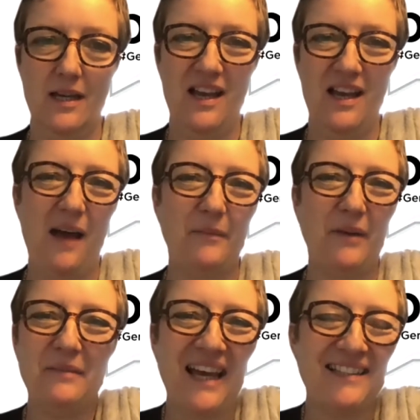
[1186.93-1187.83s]
Yeah, I'm
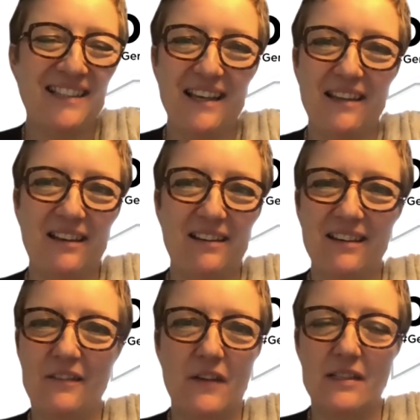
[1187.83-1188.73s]
guessing that
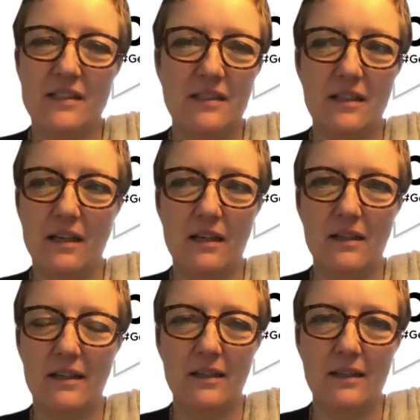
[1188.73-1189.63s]
if it's
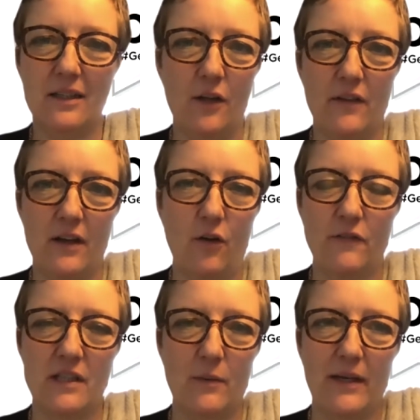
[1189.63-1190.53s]
that
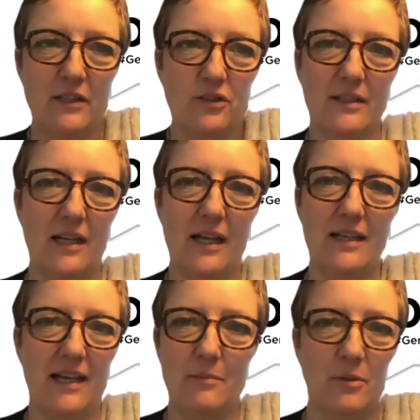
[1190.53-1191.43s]
obviously we can translate,
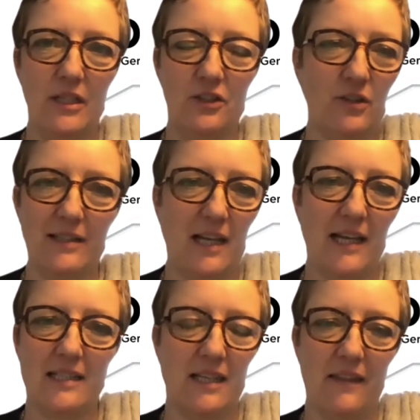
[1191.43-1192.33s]
anybody could
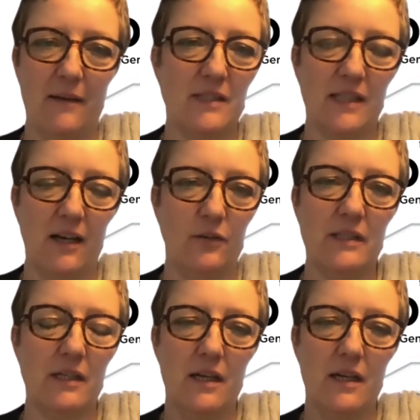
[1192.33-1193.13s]
translate it themselves.